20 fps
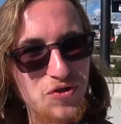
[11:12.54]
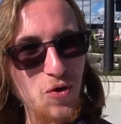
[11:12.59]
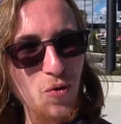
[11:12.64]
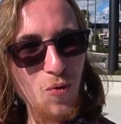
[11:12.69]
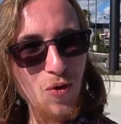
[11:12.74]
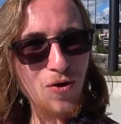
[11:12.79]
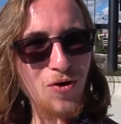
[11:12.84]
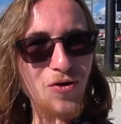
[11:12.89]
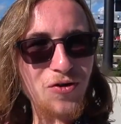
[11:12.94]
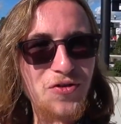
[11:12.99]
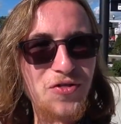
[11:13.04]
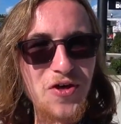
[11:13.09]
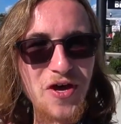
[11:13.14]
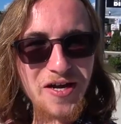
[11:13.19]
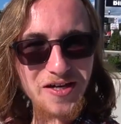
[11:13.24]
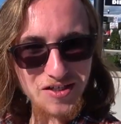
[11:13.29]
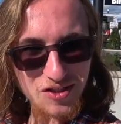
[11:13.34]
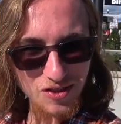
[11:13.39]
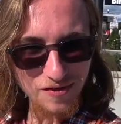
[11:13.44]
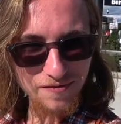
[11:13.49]
the world
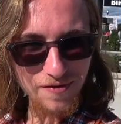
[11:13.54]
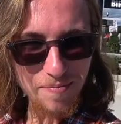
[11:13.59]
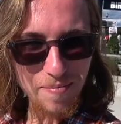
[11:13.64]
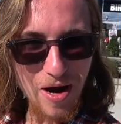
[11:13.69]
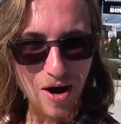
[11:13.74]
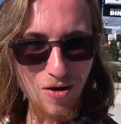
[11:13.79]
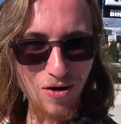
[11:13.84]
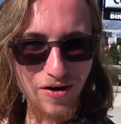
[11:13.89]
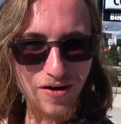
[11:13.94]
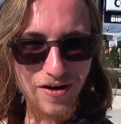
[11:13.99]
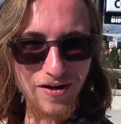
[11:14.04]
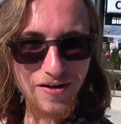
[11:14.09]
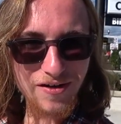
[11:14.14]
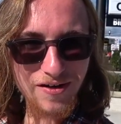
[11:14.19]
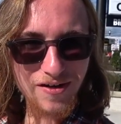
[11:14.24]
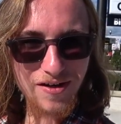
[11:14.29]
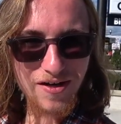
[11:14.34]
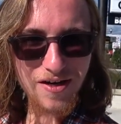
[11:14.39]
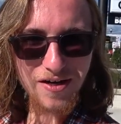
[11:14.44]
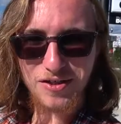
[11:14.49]
thinks of America
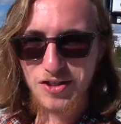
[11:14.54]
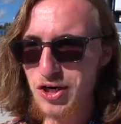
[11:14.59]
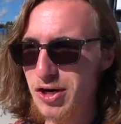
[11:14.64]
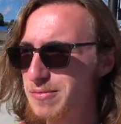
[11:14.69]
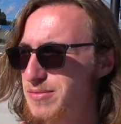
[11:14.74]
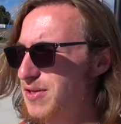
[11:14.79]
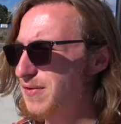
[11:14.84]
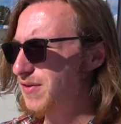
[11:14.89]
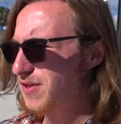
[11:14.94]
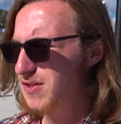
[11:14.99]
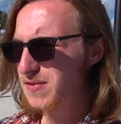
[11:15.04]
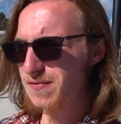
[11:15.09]
in terms of its